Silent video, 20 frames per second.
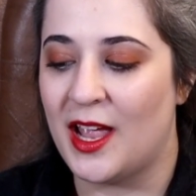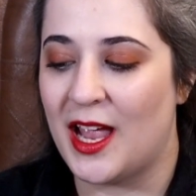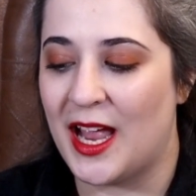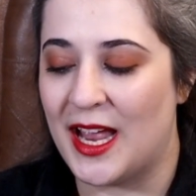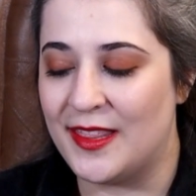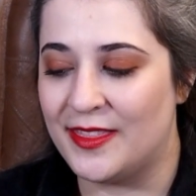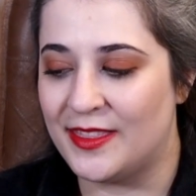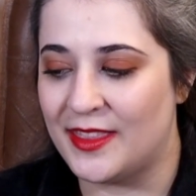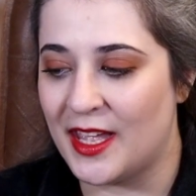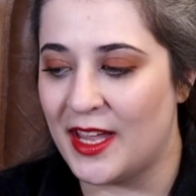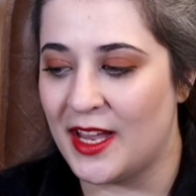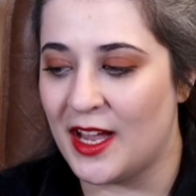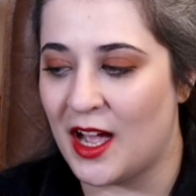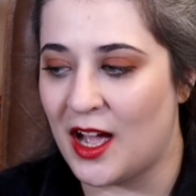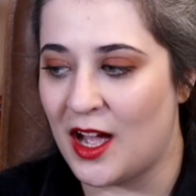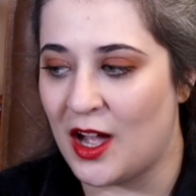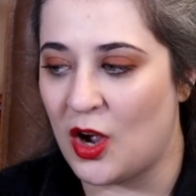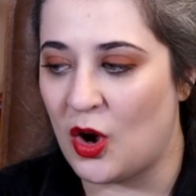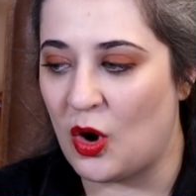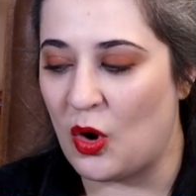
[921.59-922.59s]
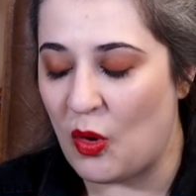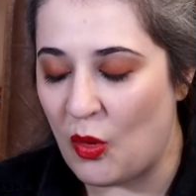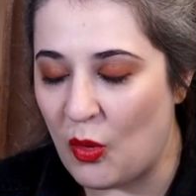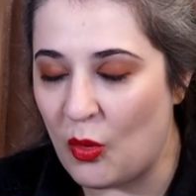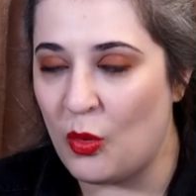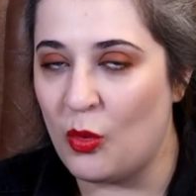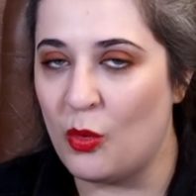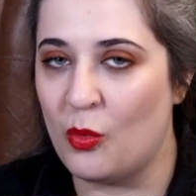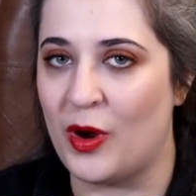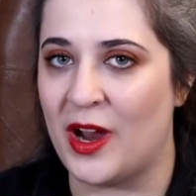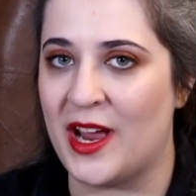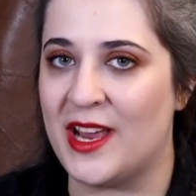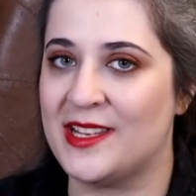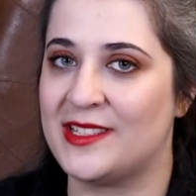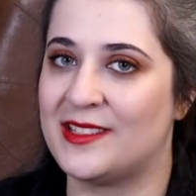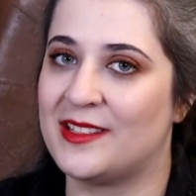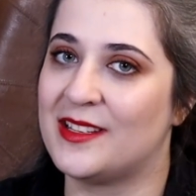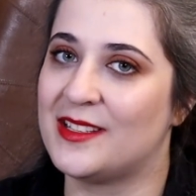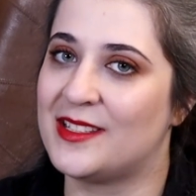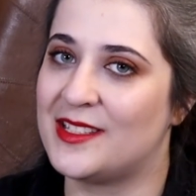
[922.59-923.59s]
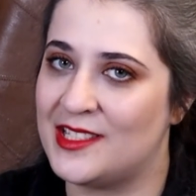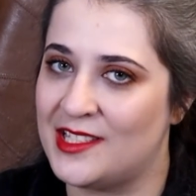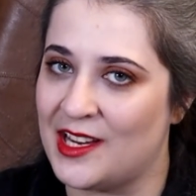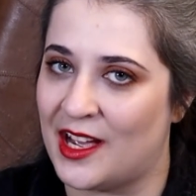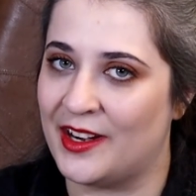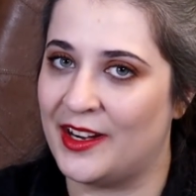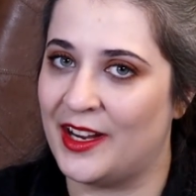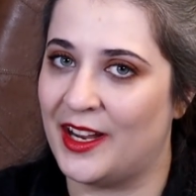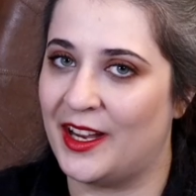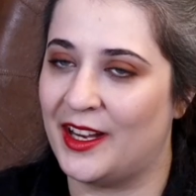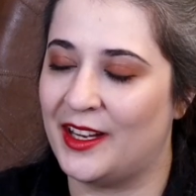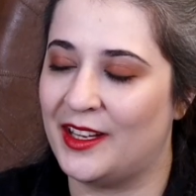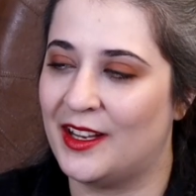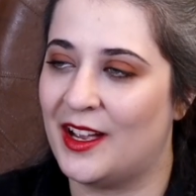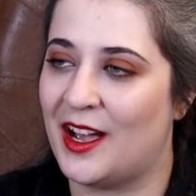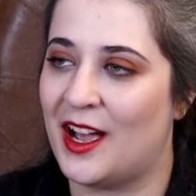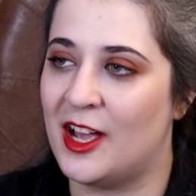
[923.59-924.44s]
and they are always stunning.